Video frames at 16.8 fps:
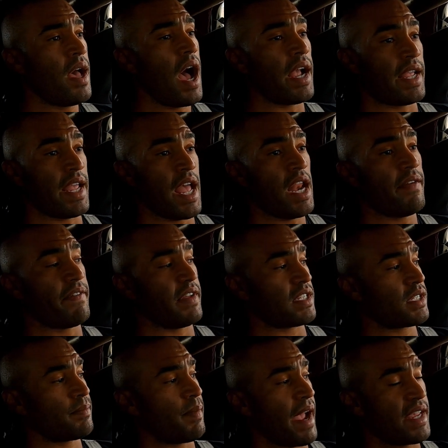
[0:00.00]
Again, if
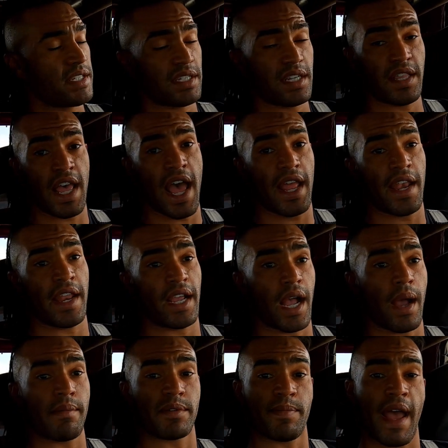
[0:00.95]
it spikes to that and it
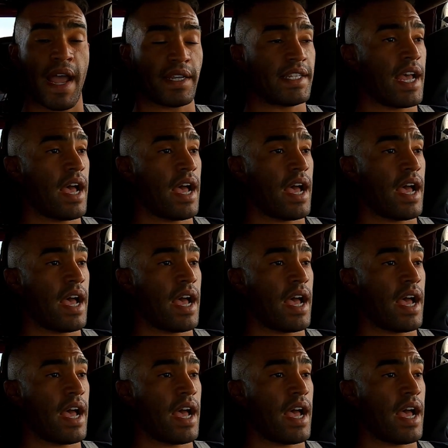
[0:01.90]
comes back